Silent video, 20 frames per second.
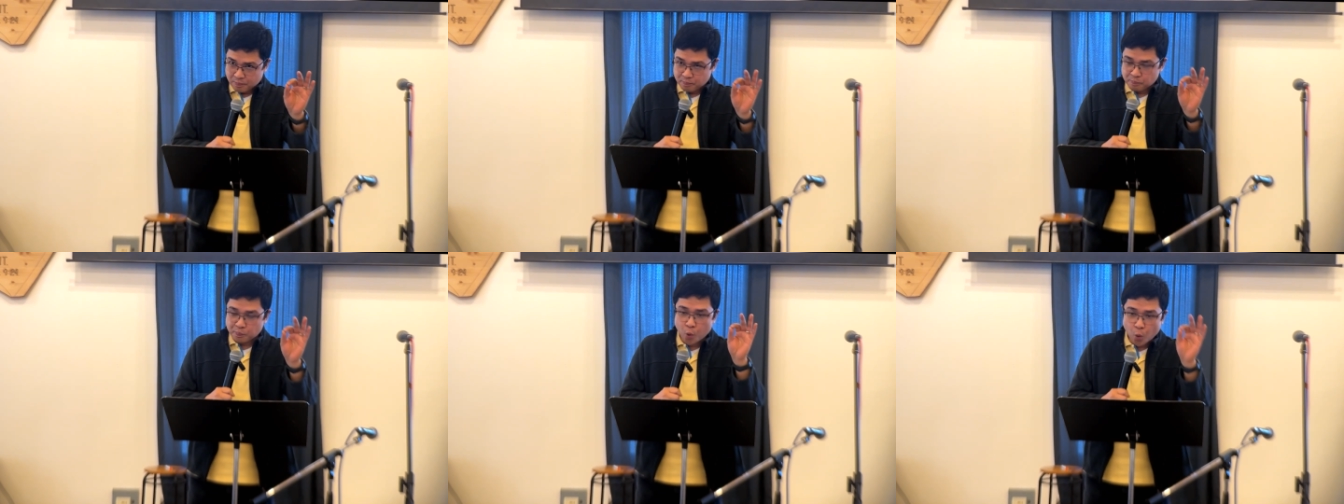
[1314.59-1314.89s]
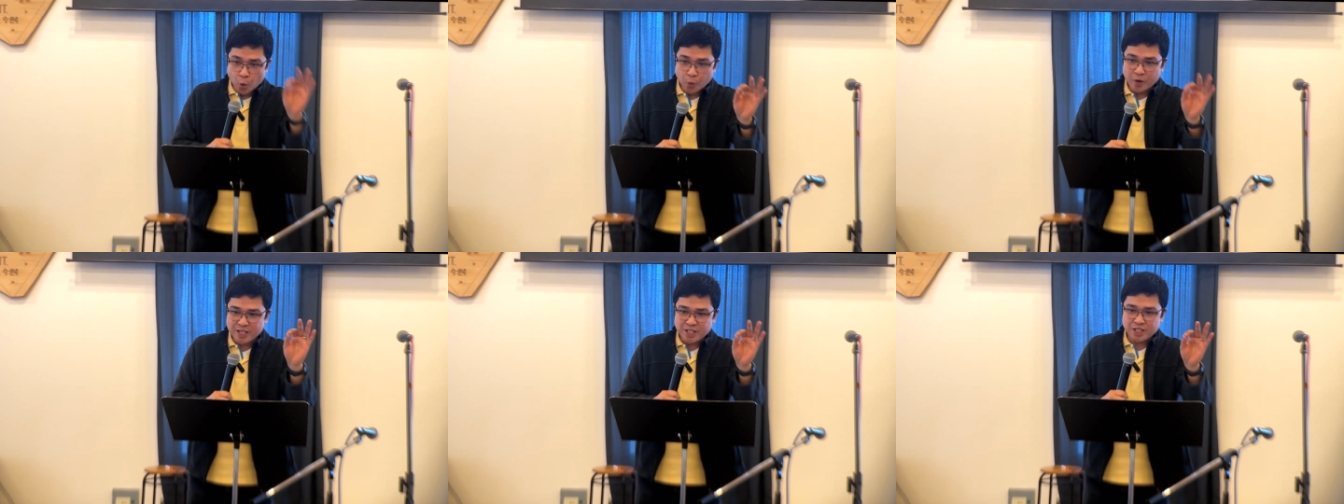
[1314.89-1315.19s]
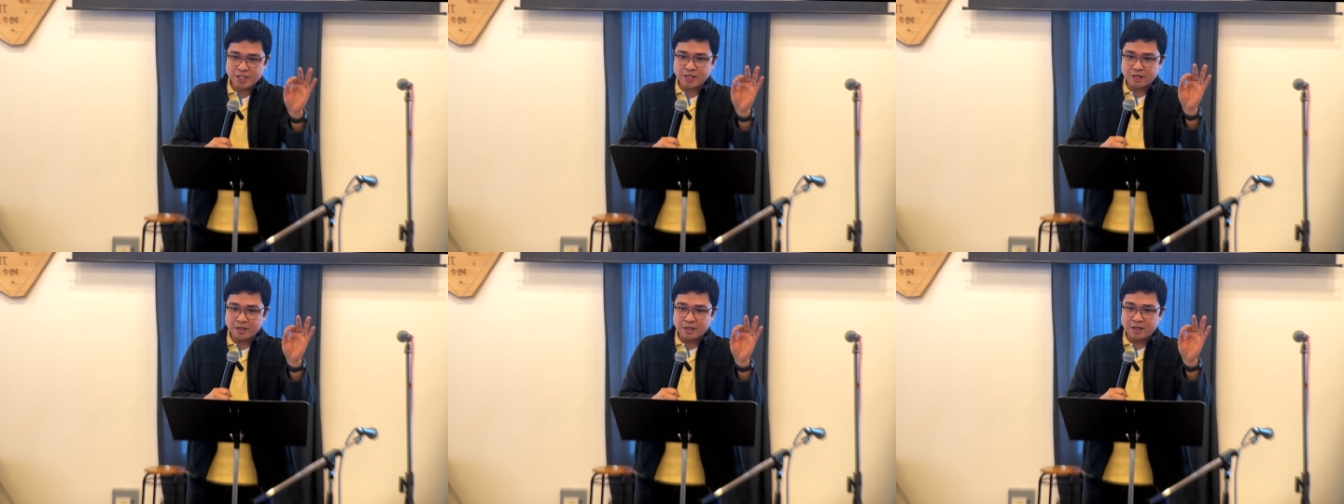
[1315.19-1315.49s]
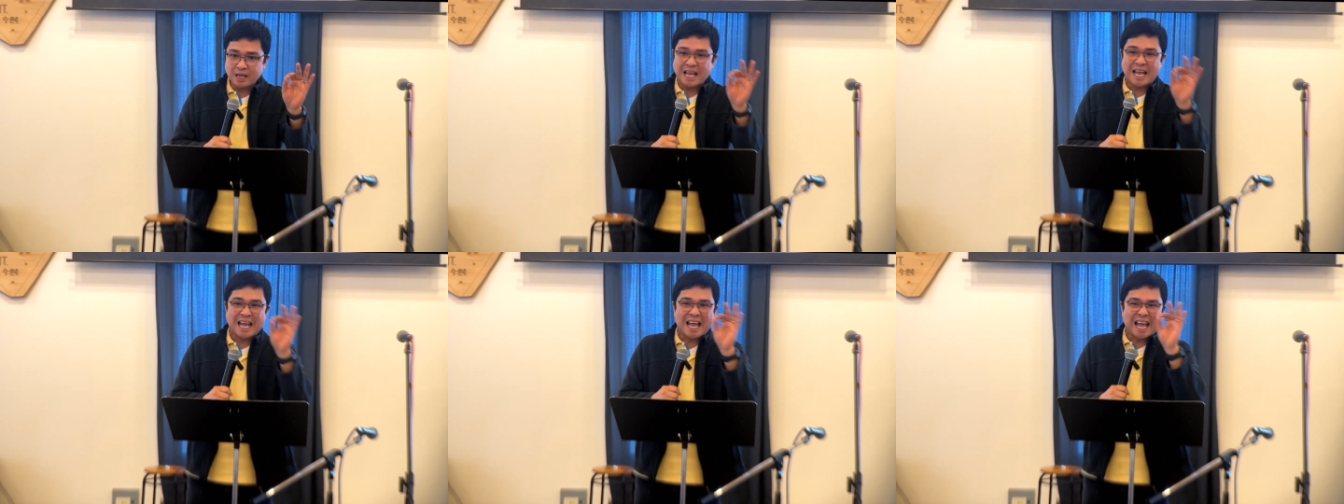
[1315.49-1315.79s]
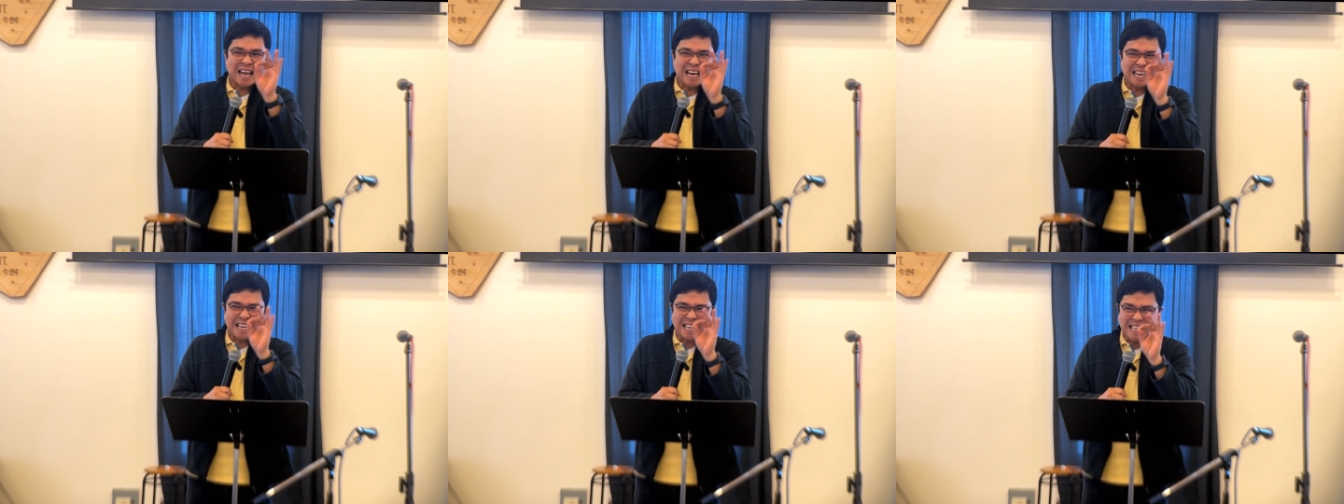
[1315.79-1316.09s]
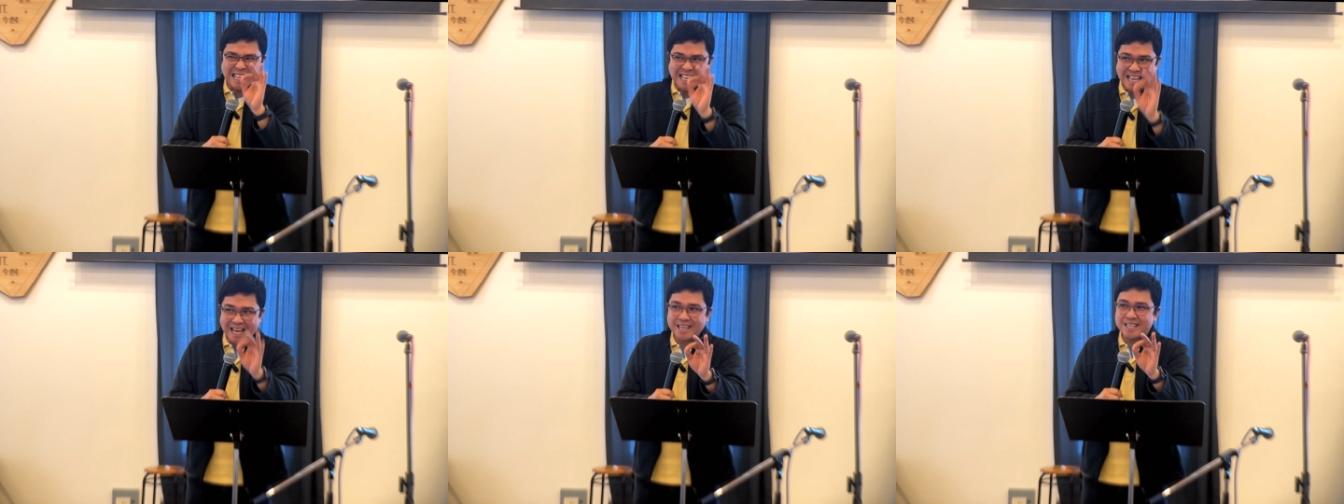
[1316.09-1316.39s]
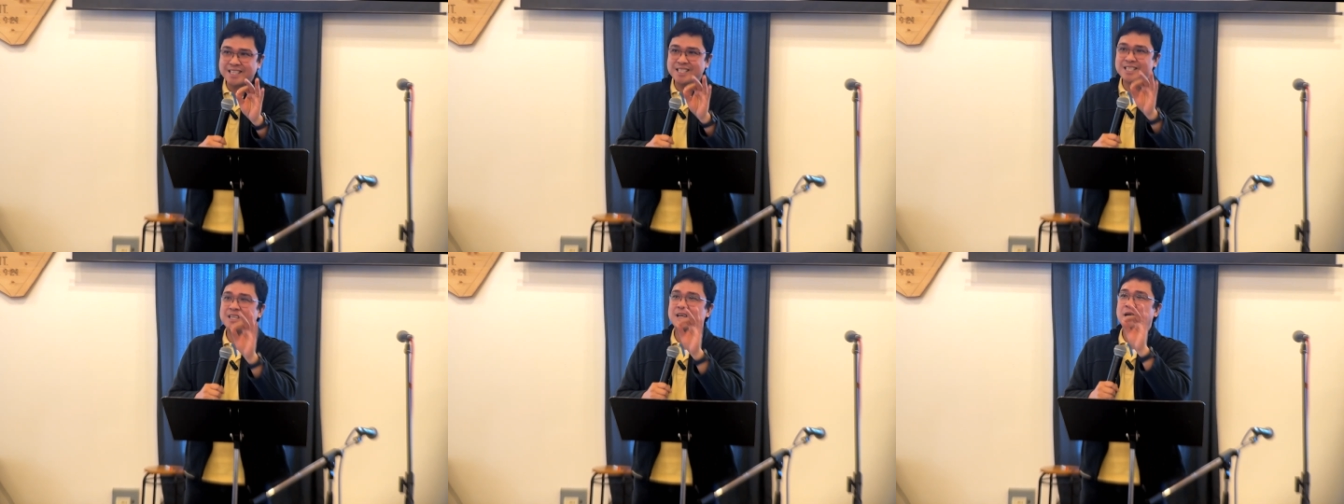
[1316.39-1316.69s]
poorest and
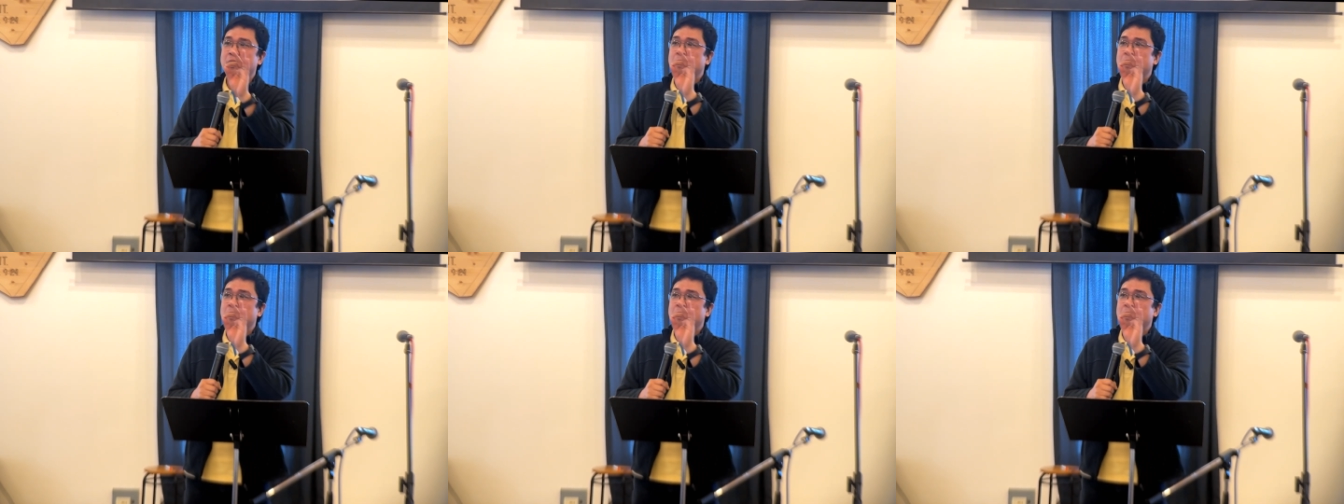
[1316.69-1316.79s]
yet